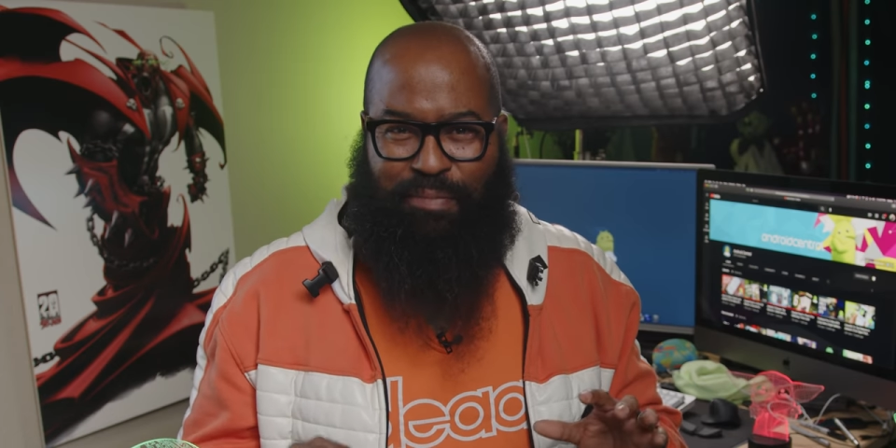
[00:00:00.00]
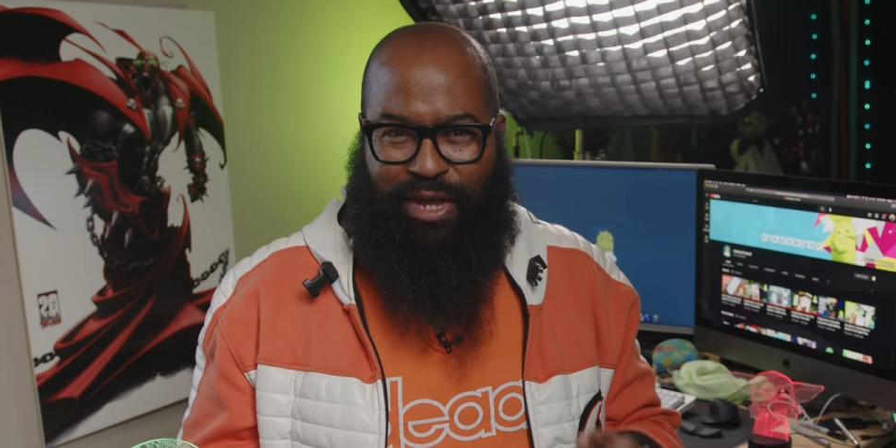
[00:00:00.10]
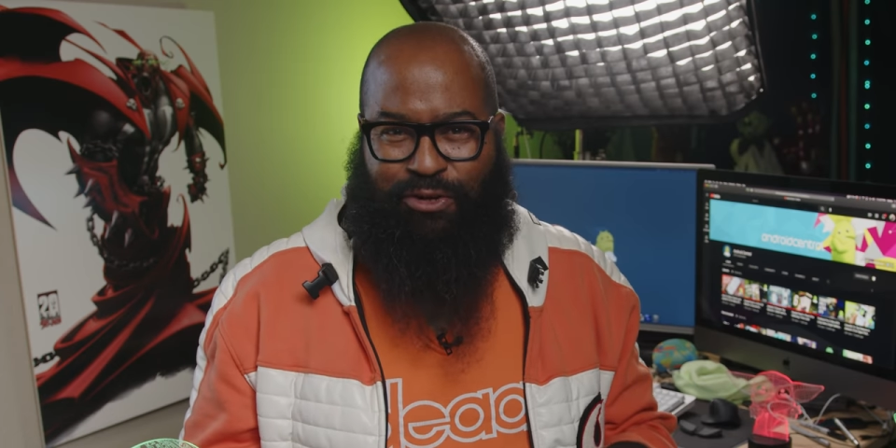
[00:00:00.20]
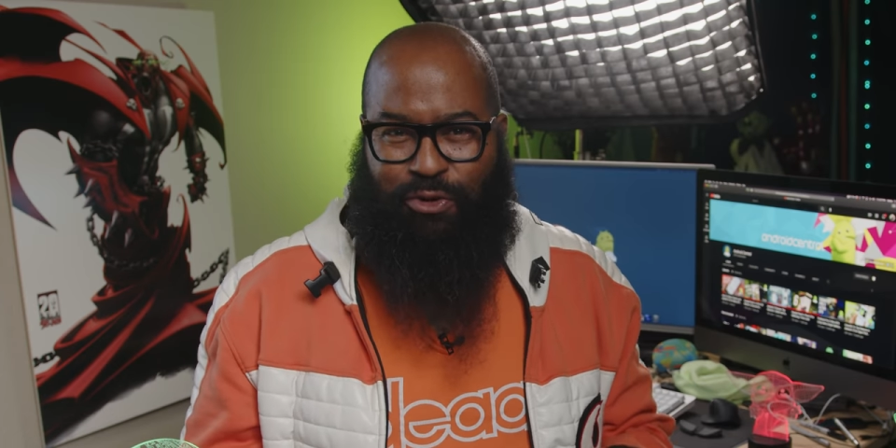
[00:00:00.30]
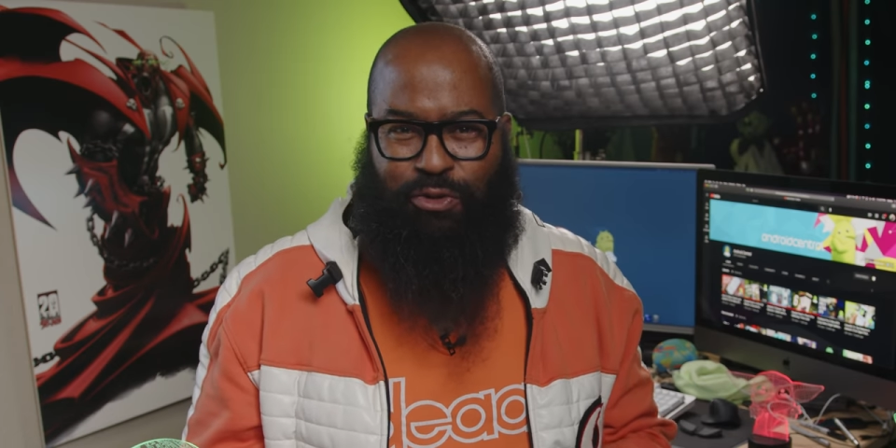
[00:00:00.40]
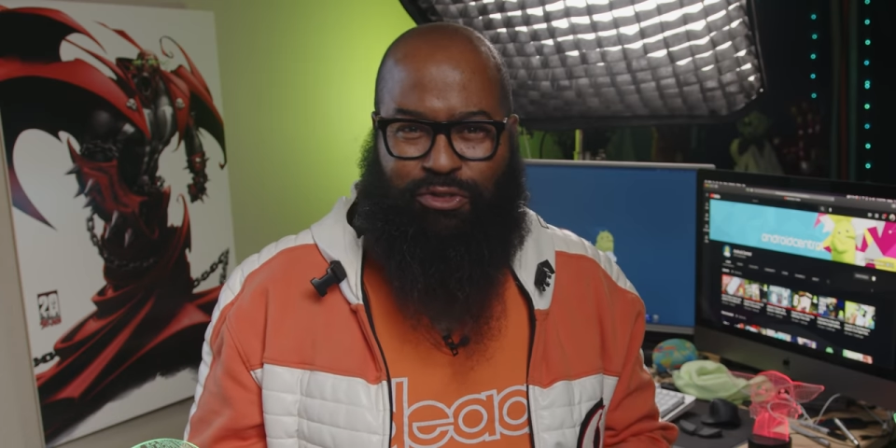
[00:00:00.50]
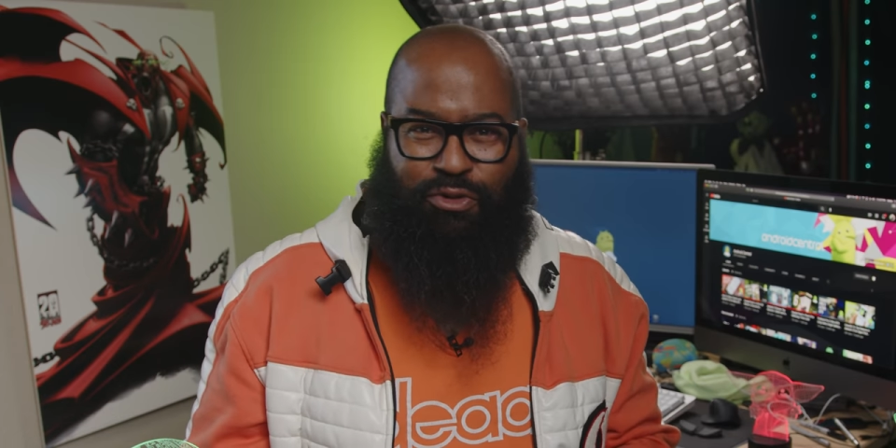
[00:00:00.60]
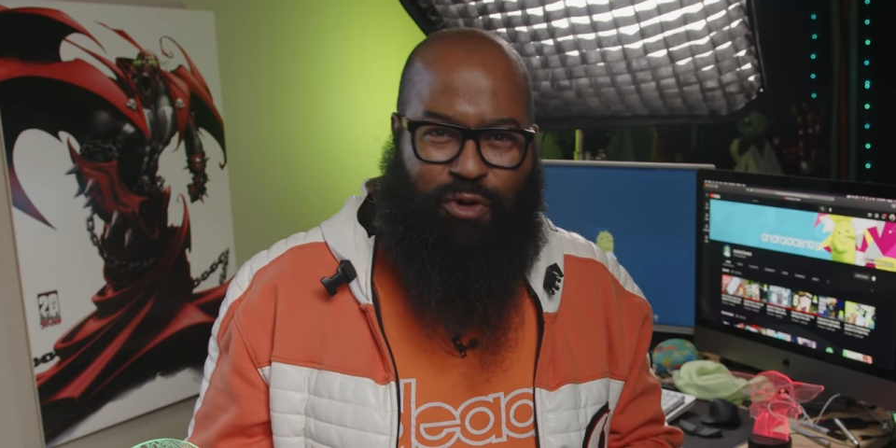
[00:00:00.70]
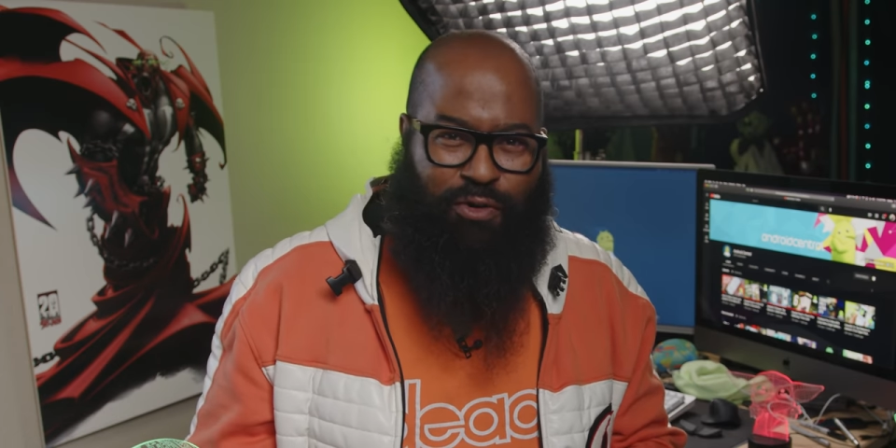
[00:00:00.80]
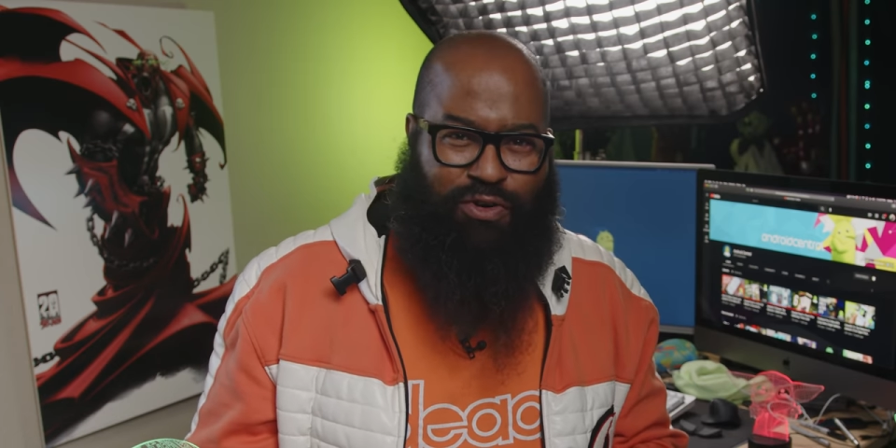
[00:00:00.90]
make Google
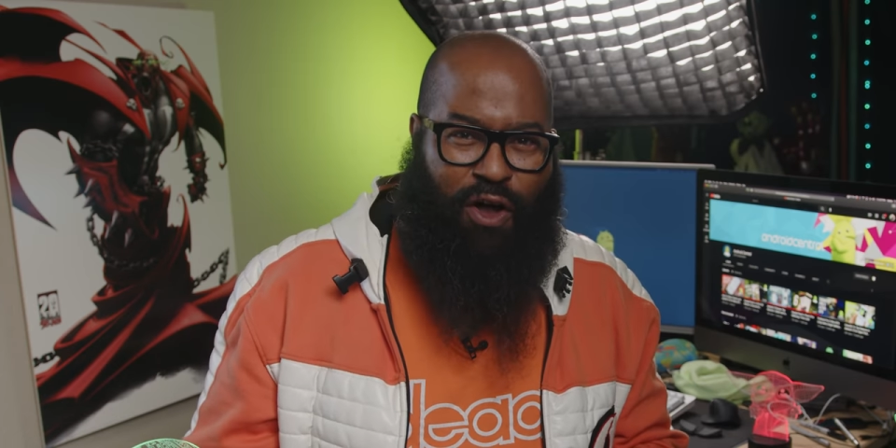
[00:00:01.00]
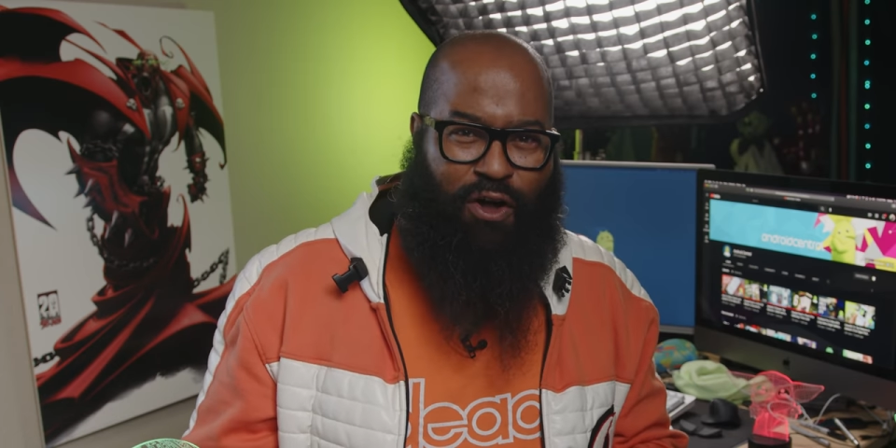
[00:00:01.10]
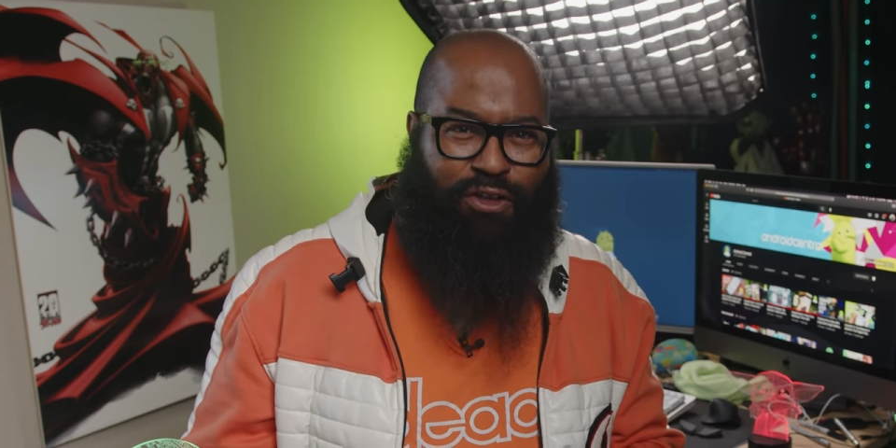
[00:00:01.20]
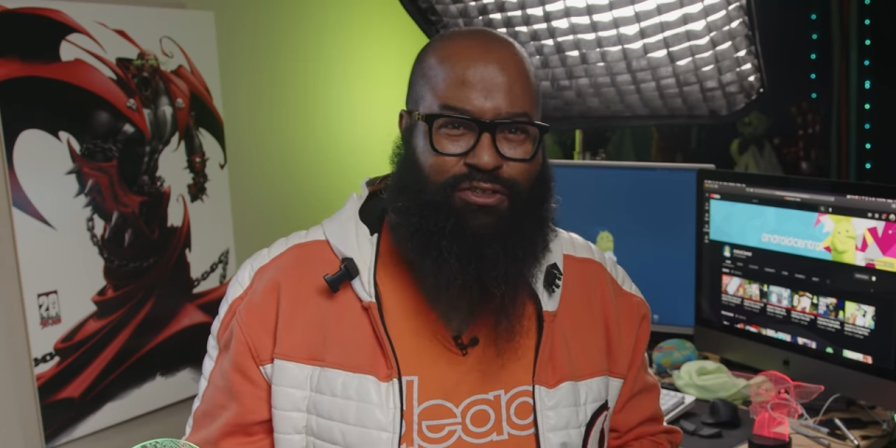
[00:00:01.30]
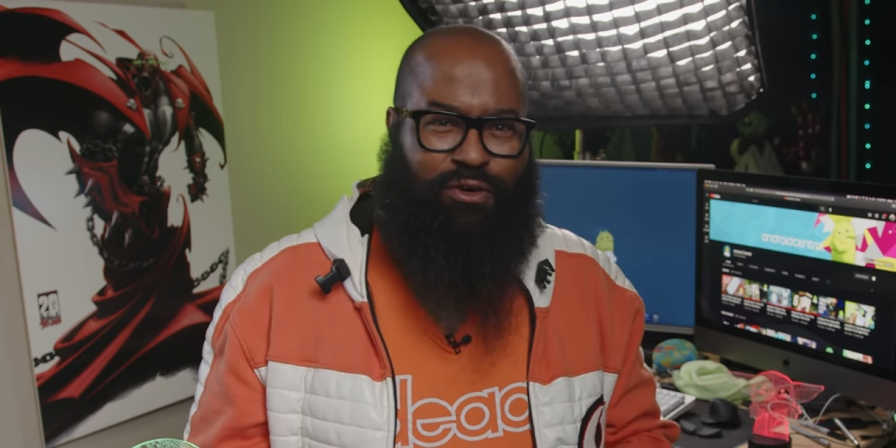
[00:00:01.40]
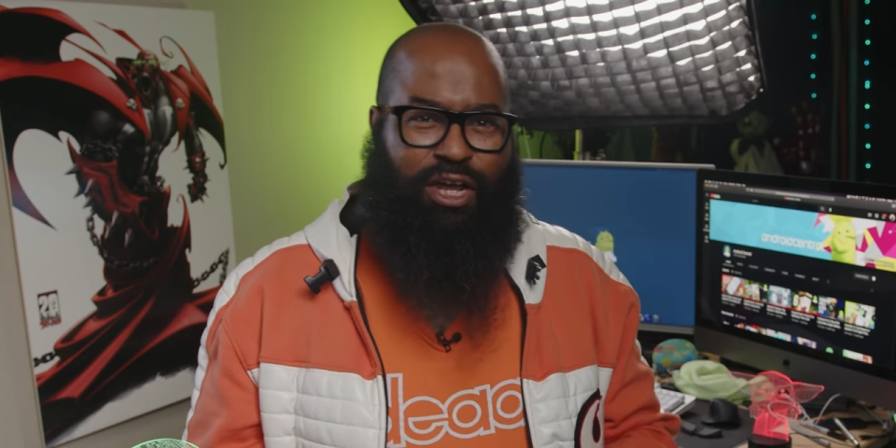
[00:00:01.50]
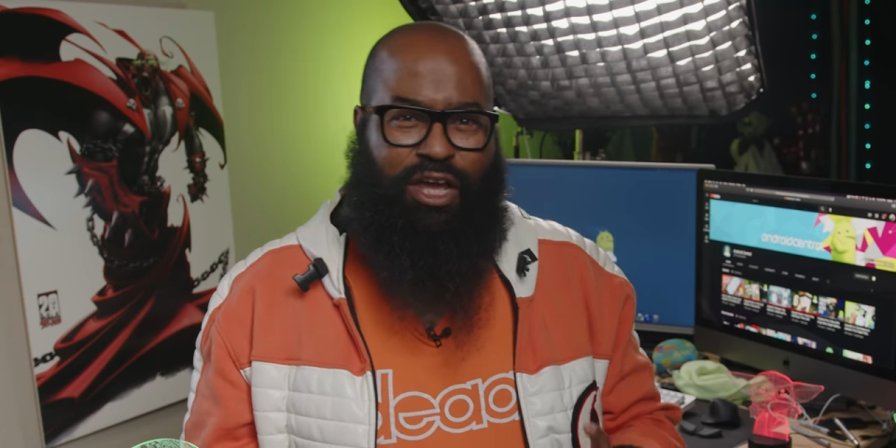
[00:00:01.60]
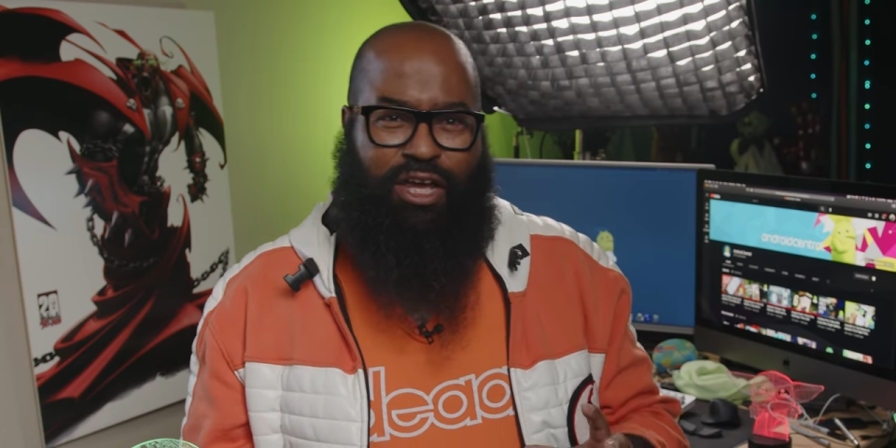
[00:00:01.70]
Duo calls or